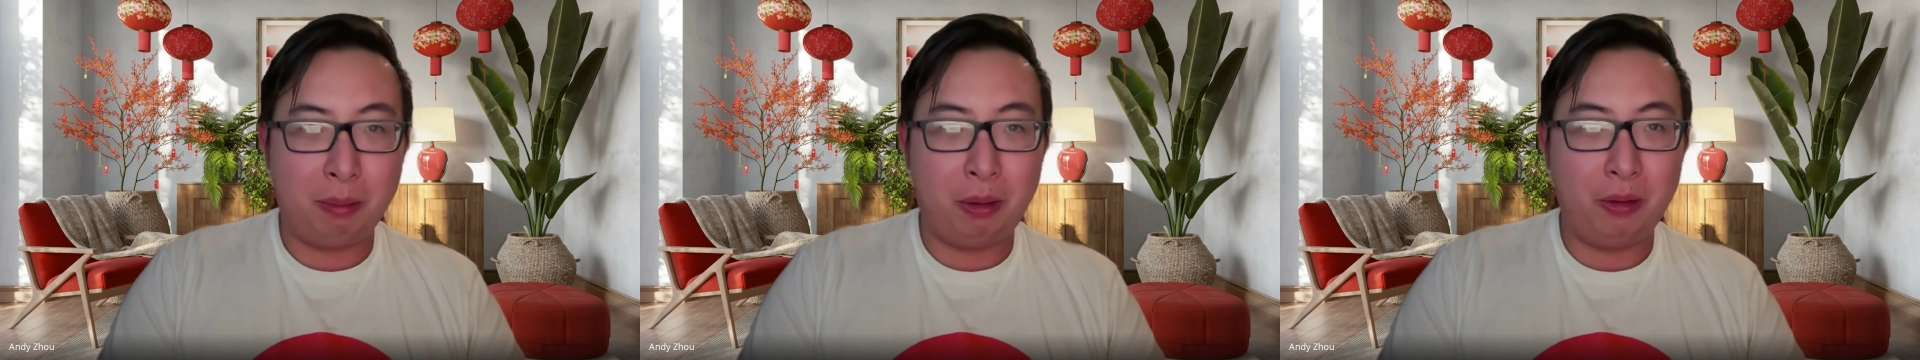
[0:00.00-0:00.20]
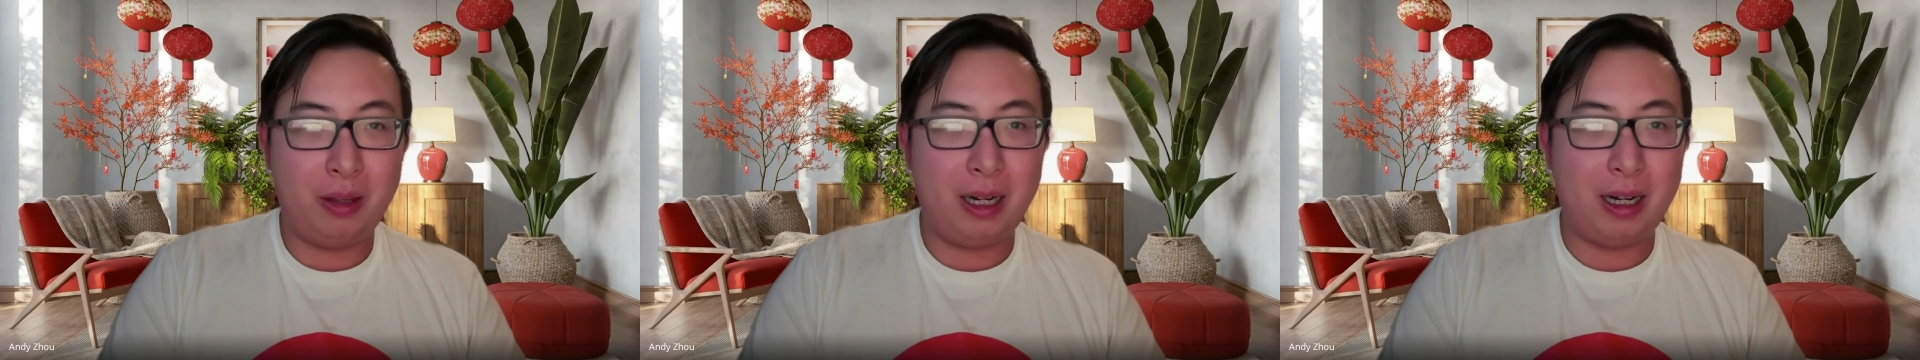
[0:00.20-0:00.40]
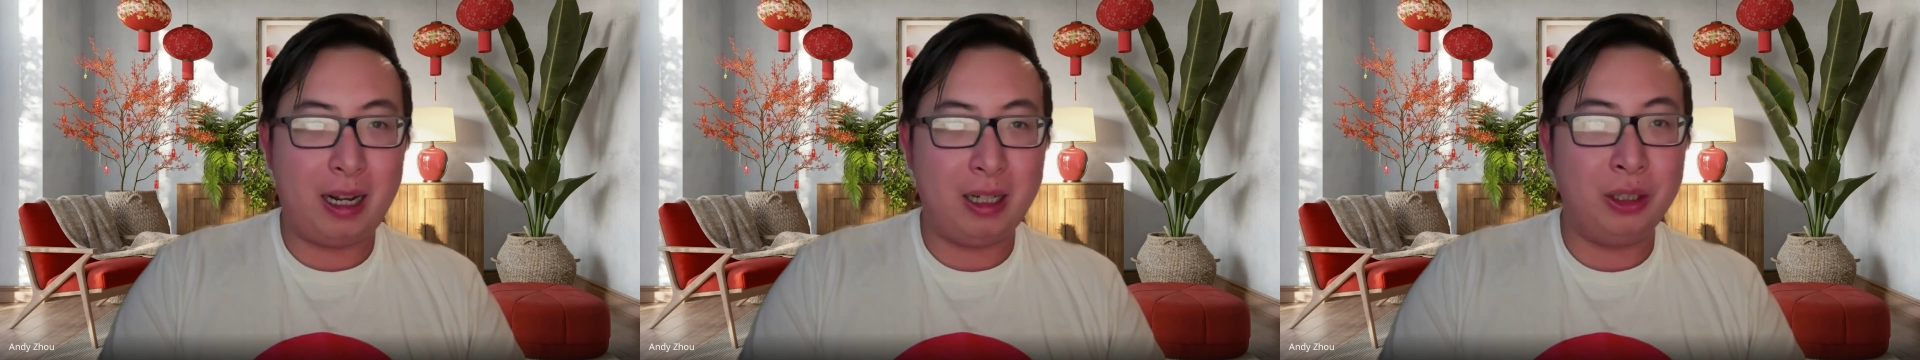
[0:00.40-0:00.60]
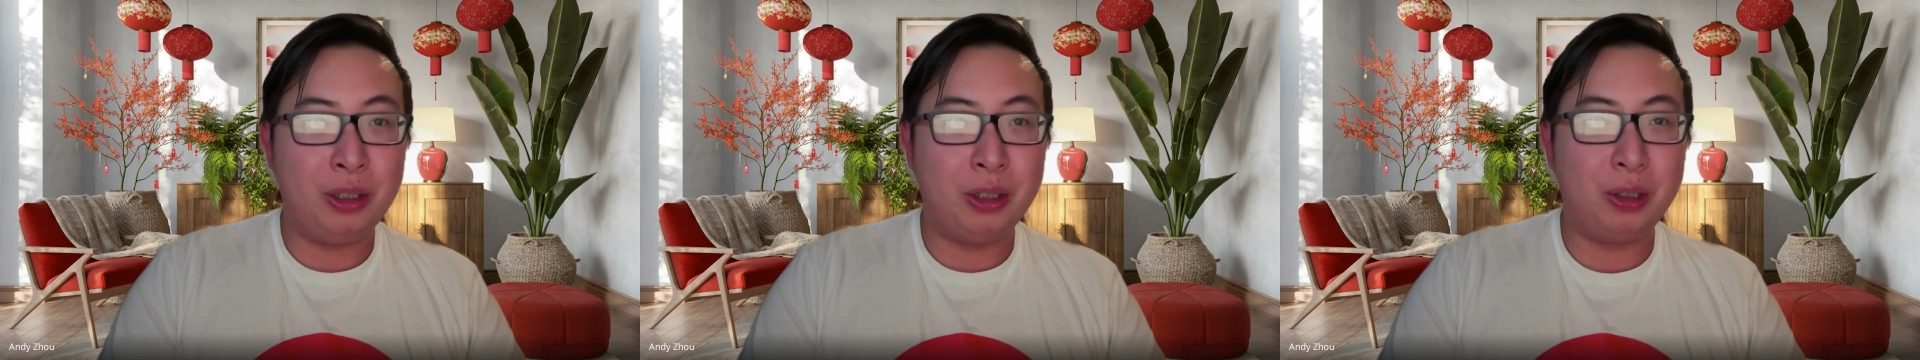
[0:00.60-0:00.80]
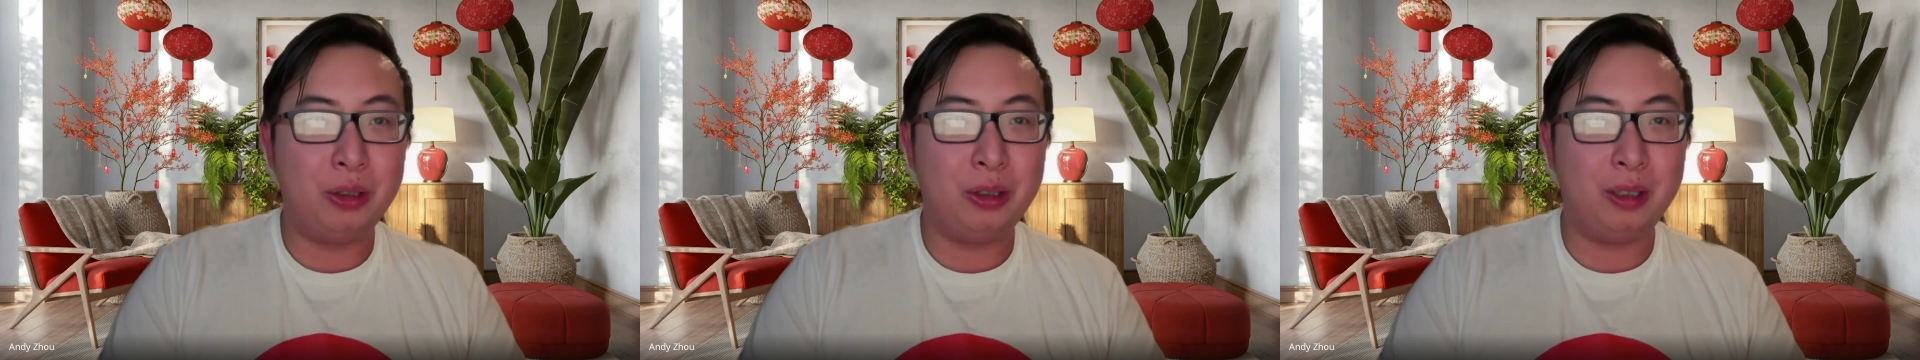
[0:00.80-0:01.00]
poll that I
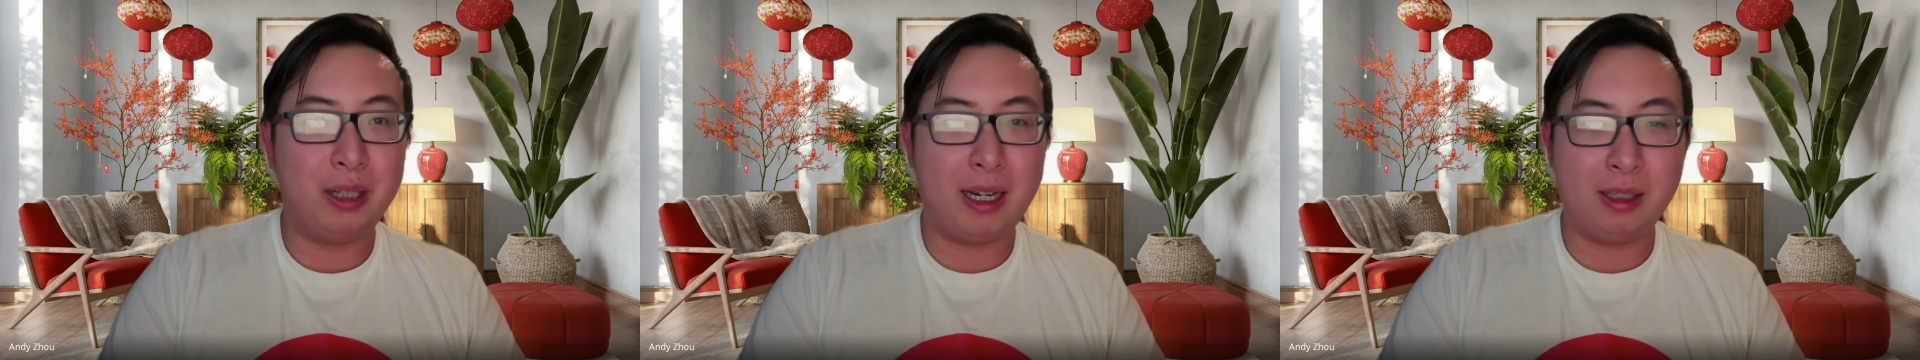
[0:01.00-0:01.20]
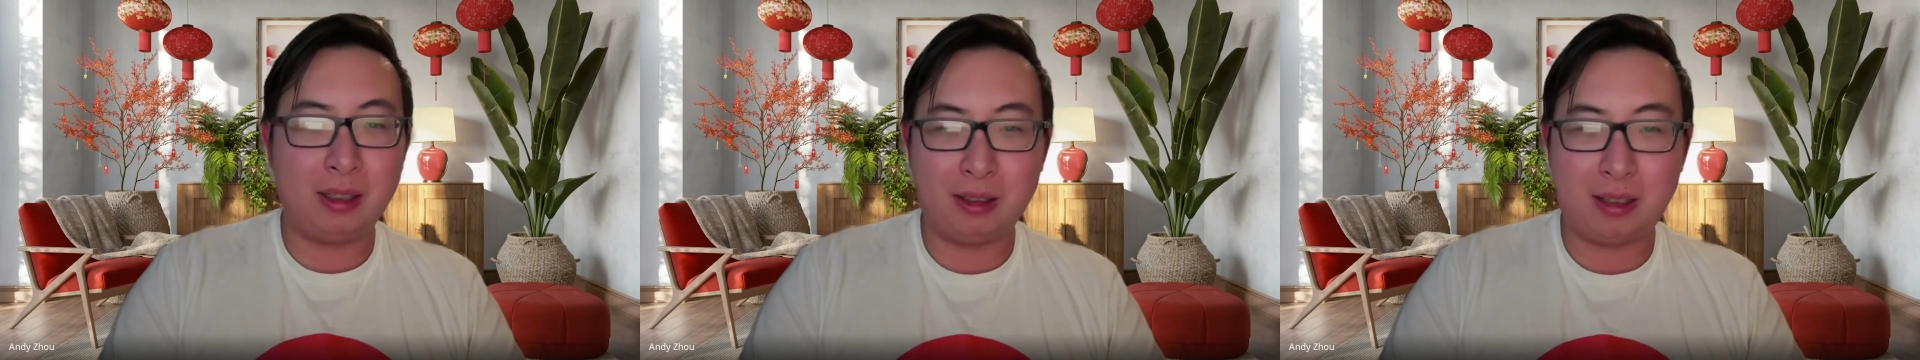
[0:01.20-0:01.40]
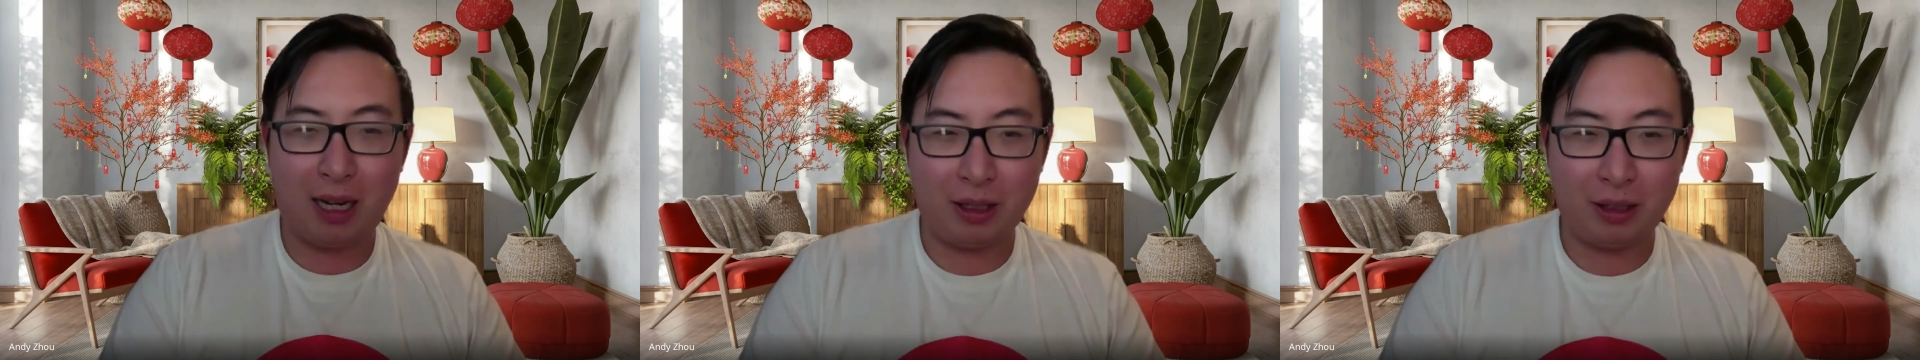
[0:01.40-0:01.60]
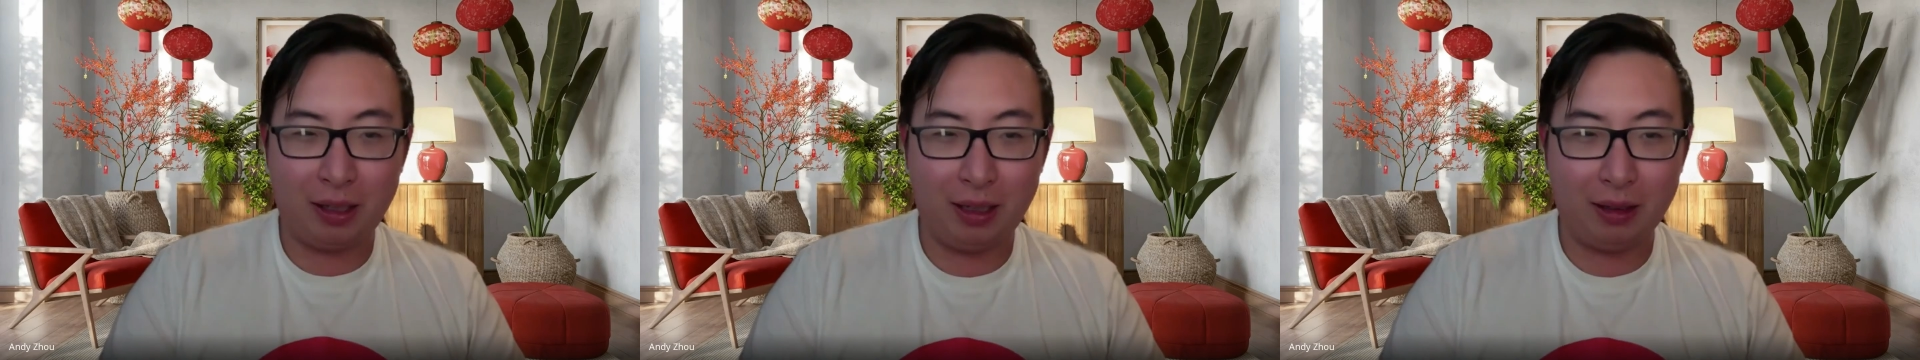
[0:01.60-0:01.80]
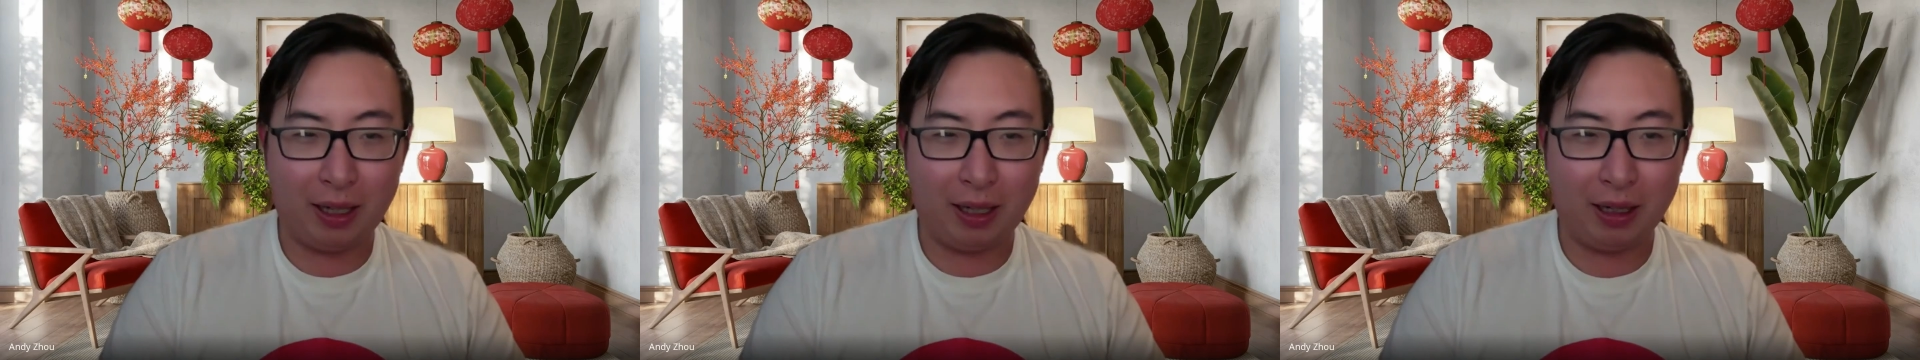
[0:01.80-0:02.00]
showed you guys is actually
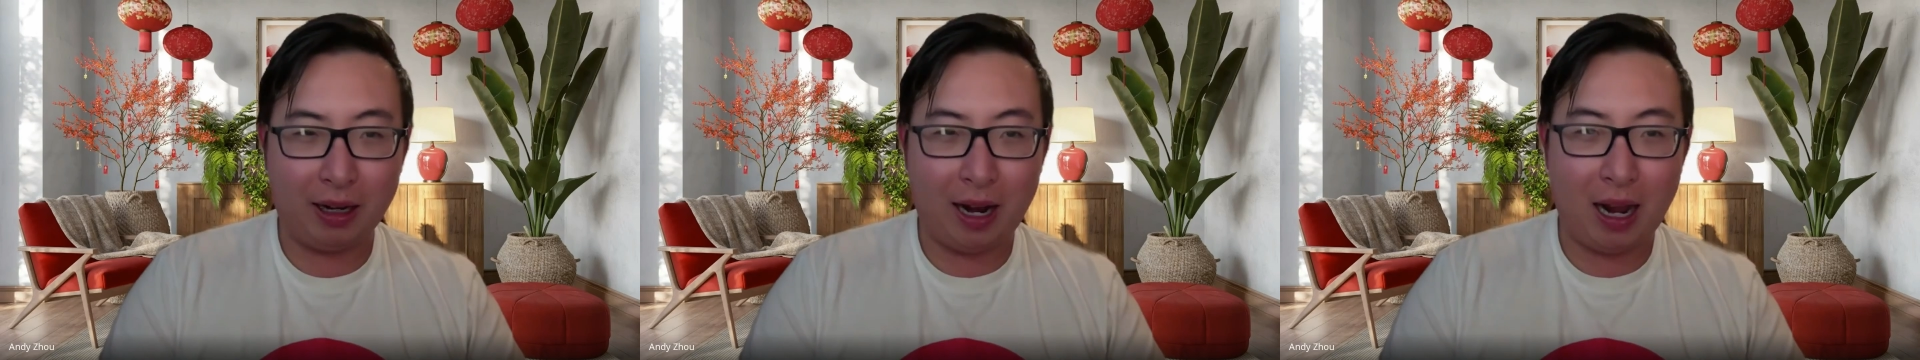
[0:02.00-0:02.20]
like an